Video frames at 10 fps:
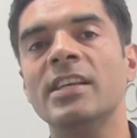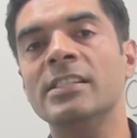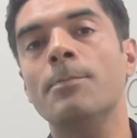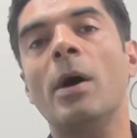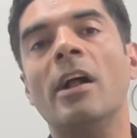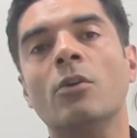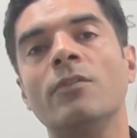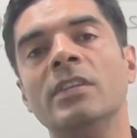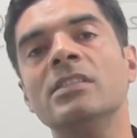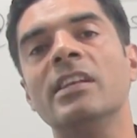is a part
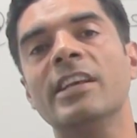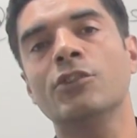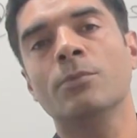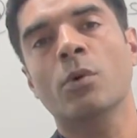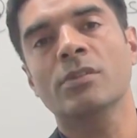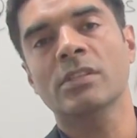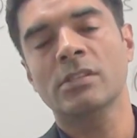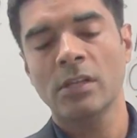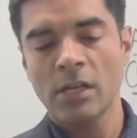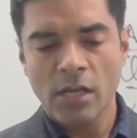of the selection
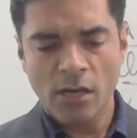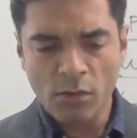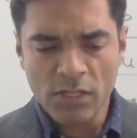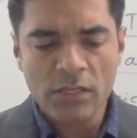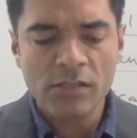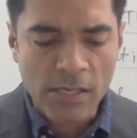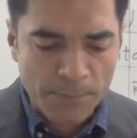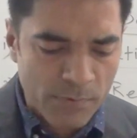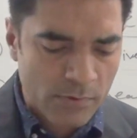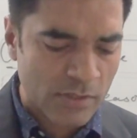process. Now
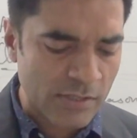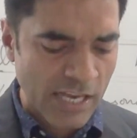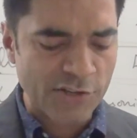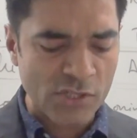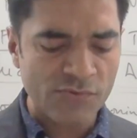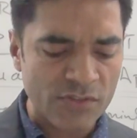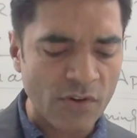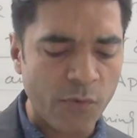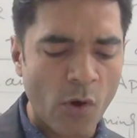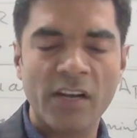the sections which
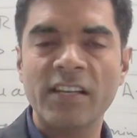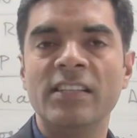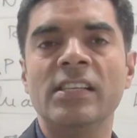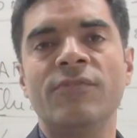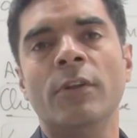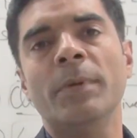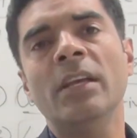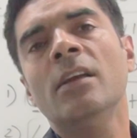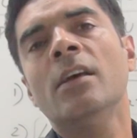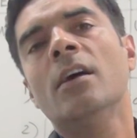will fall under this will
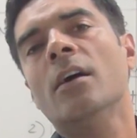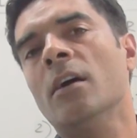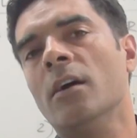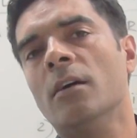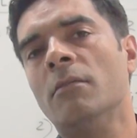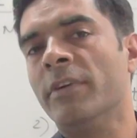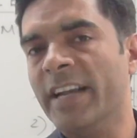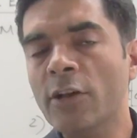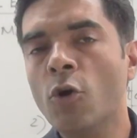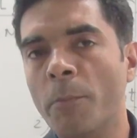be
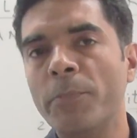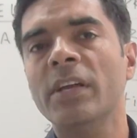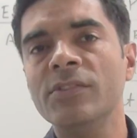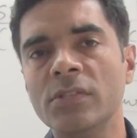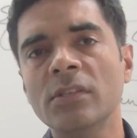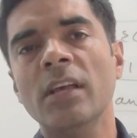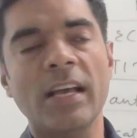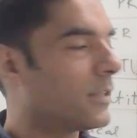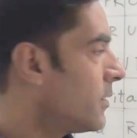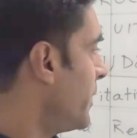reading comprehension,
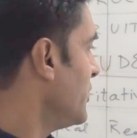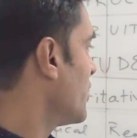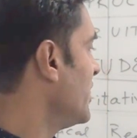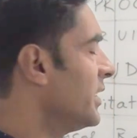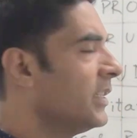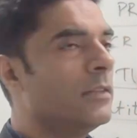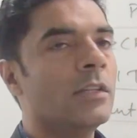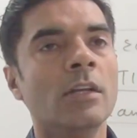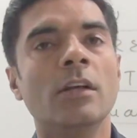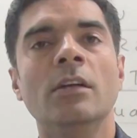as mentioned here.
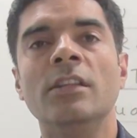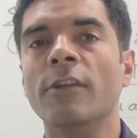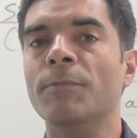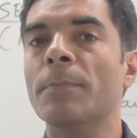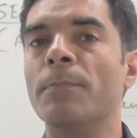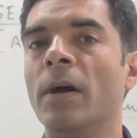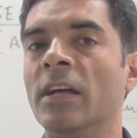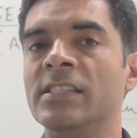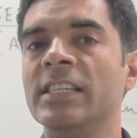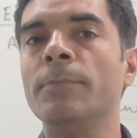There will be an
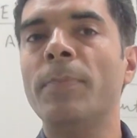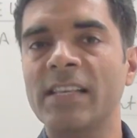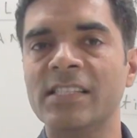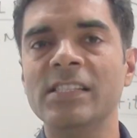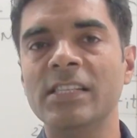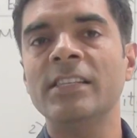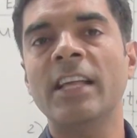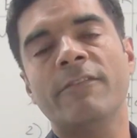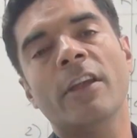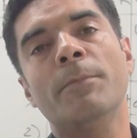unseen passage
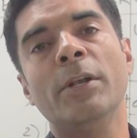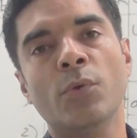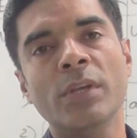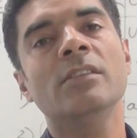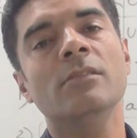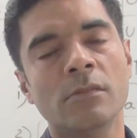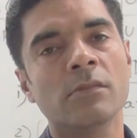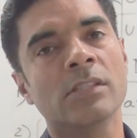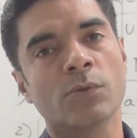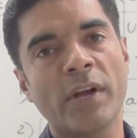that we have been doing
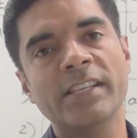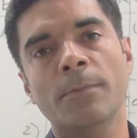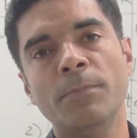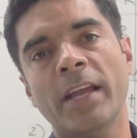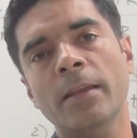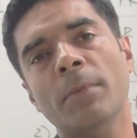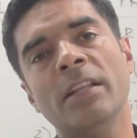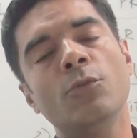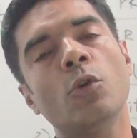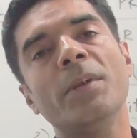since quite some time,
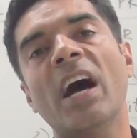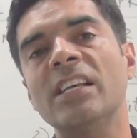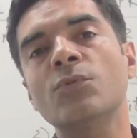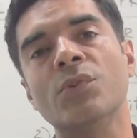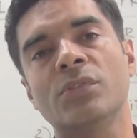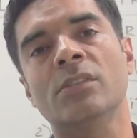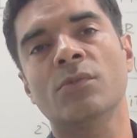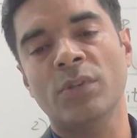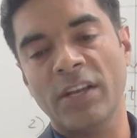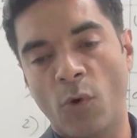and you will be asked questions.
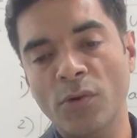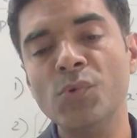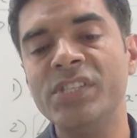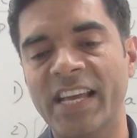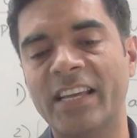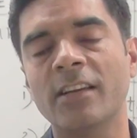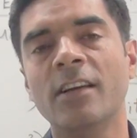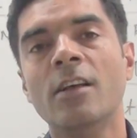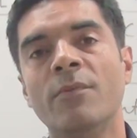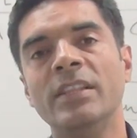So they want to check
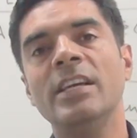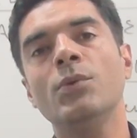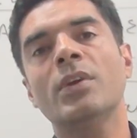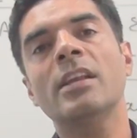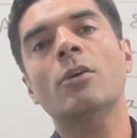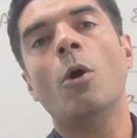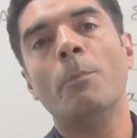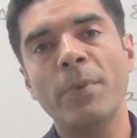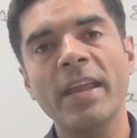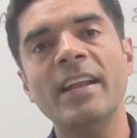whether you can
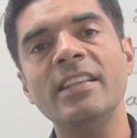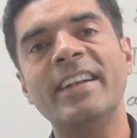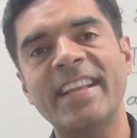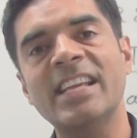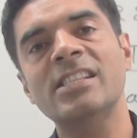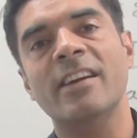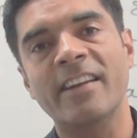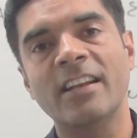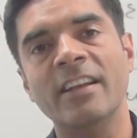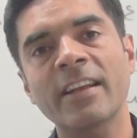comprehend the text
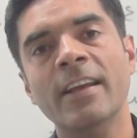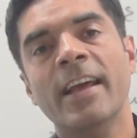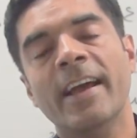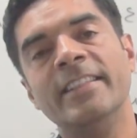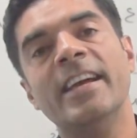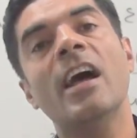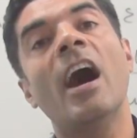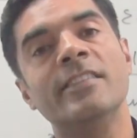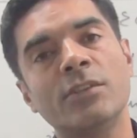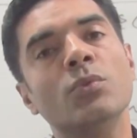correctly and then
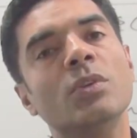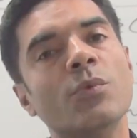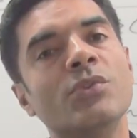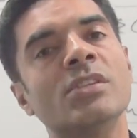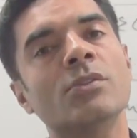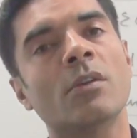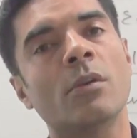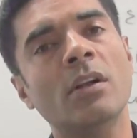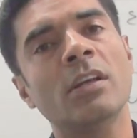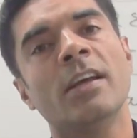answer to the questions or
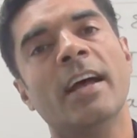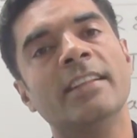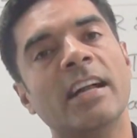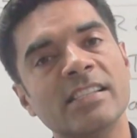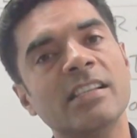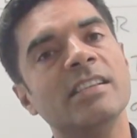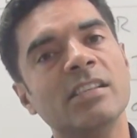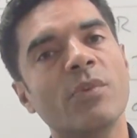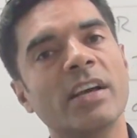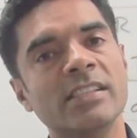not, and that is the
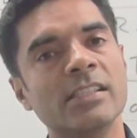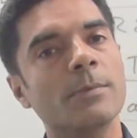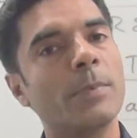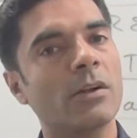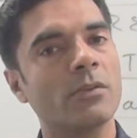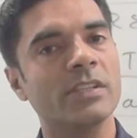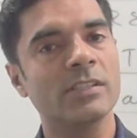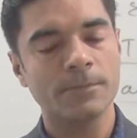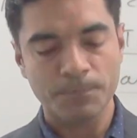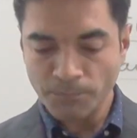reason why this is a part of
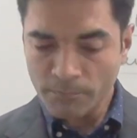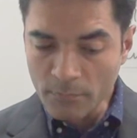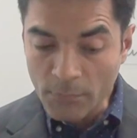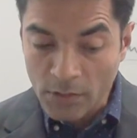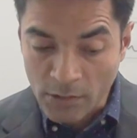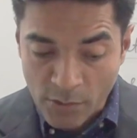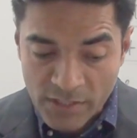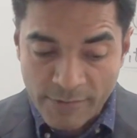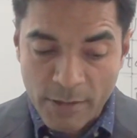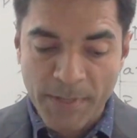this. Now
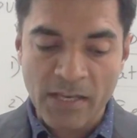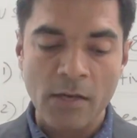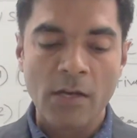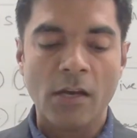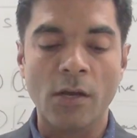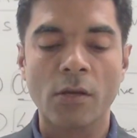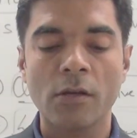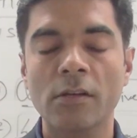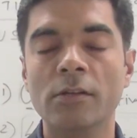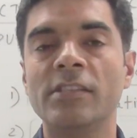there will be
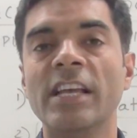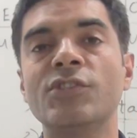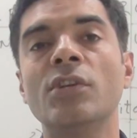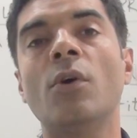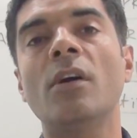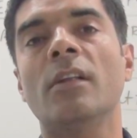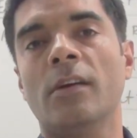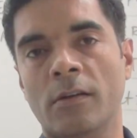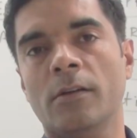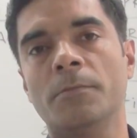a section
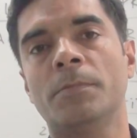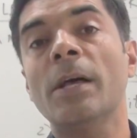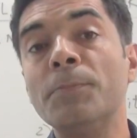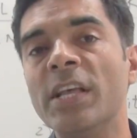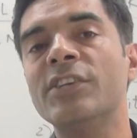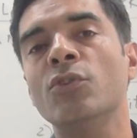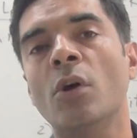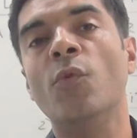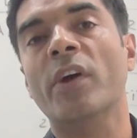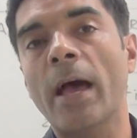on subsection
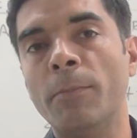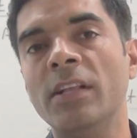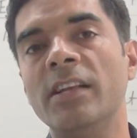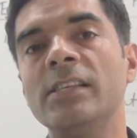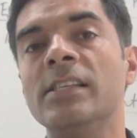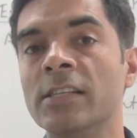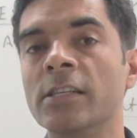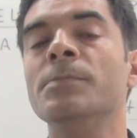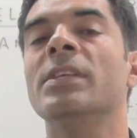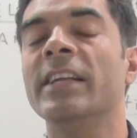on vocabulary,
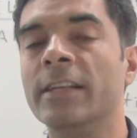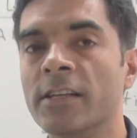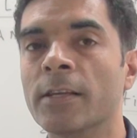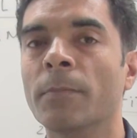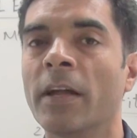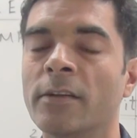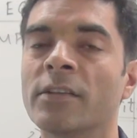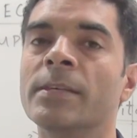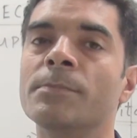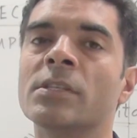synonyms and
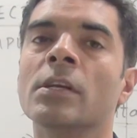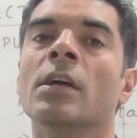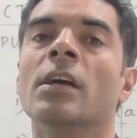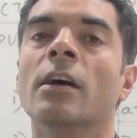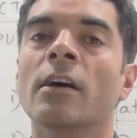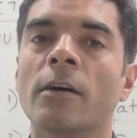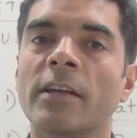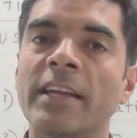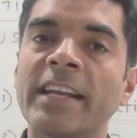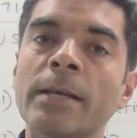antonyms,
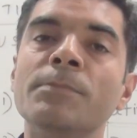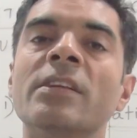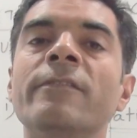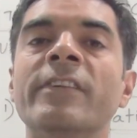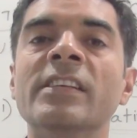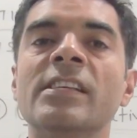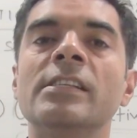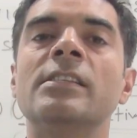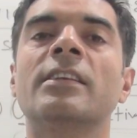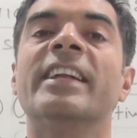idioms and
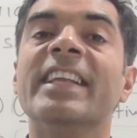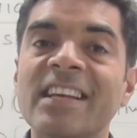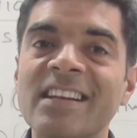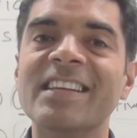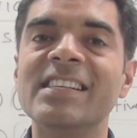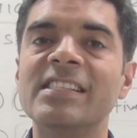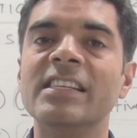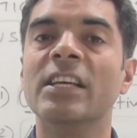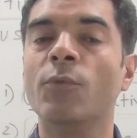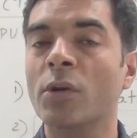phrases, critical
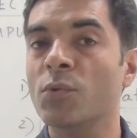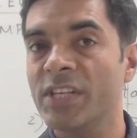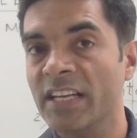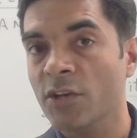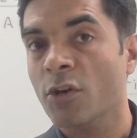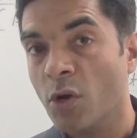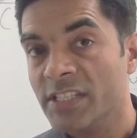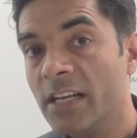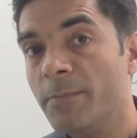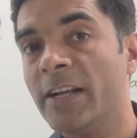reasoning. They want to check your
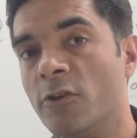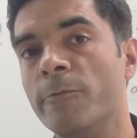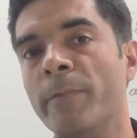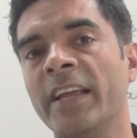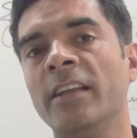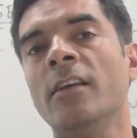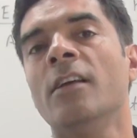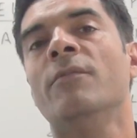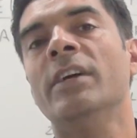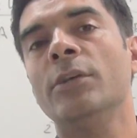logical bent of mind,
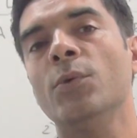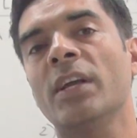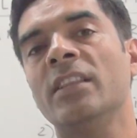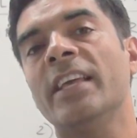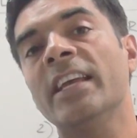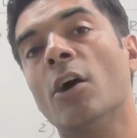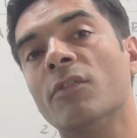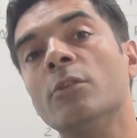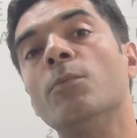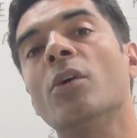whether you can think out
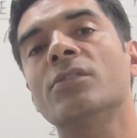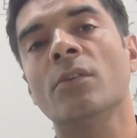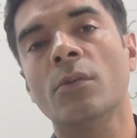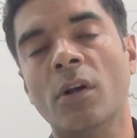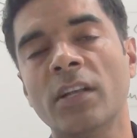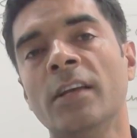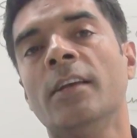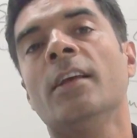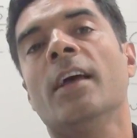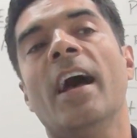of the box or not,
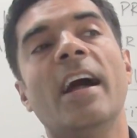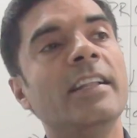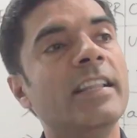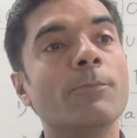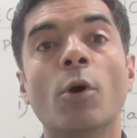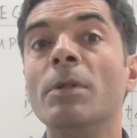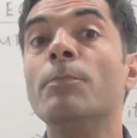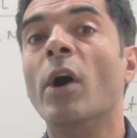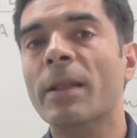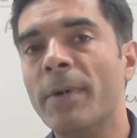and then probably
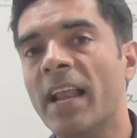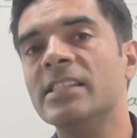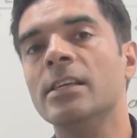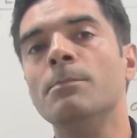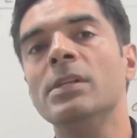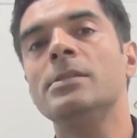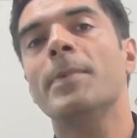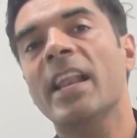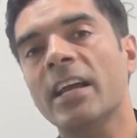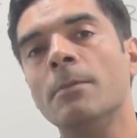para jumbles,
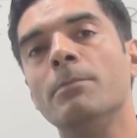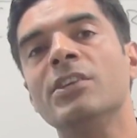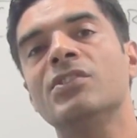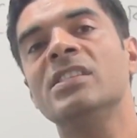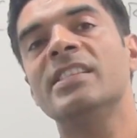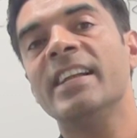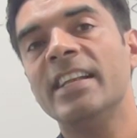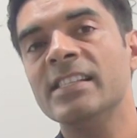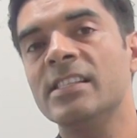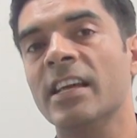para completion,
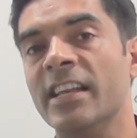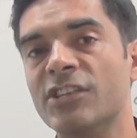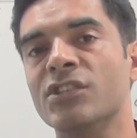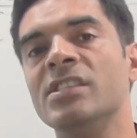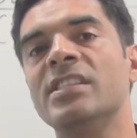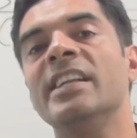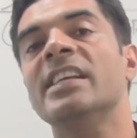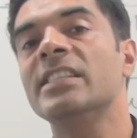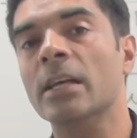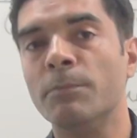sentence correction,
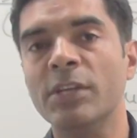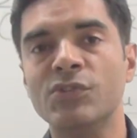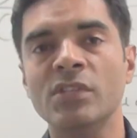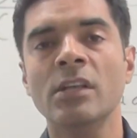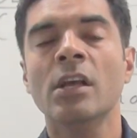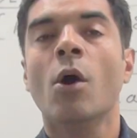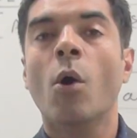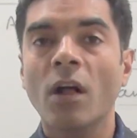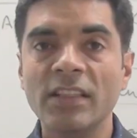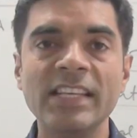sentence completion.
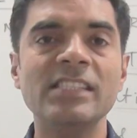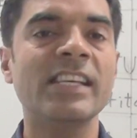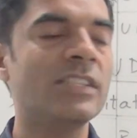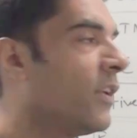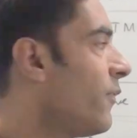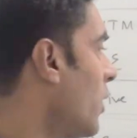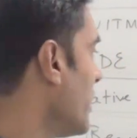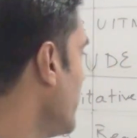All these things will fall